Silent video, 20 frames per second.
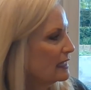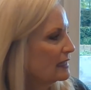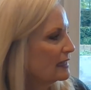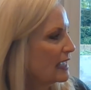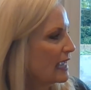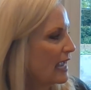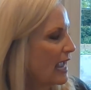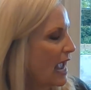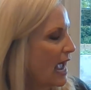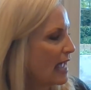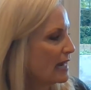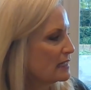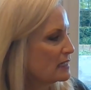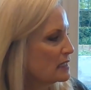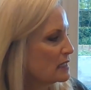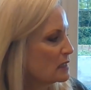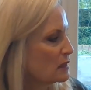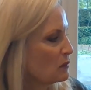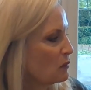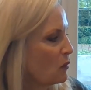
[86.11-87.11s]
they
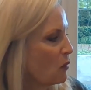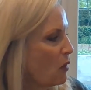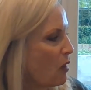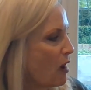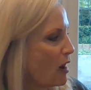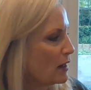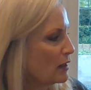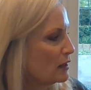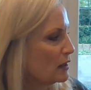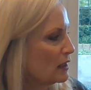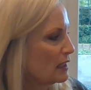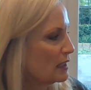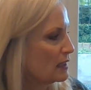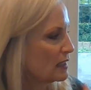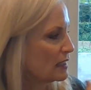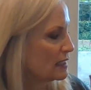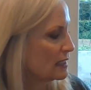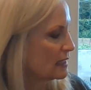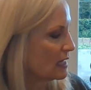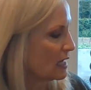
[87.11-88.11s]
added some water and
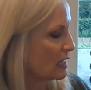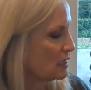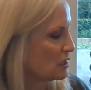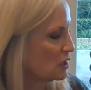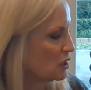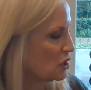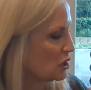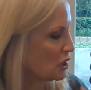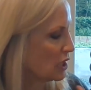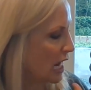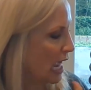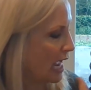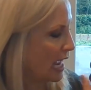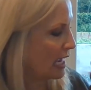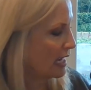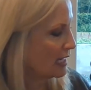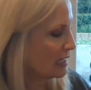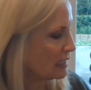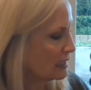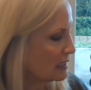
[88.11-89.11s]
the sun
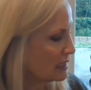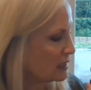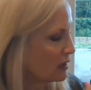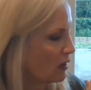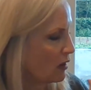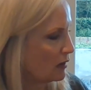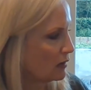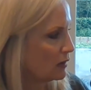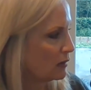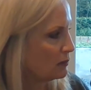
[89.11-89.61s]
shines on the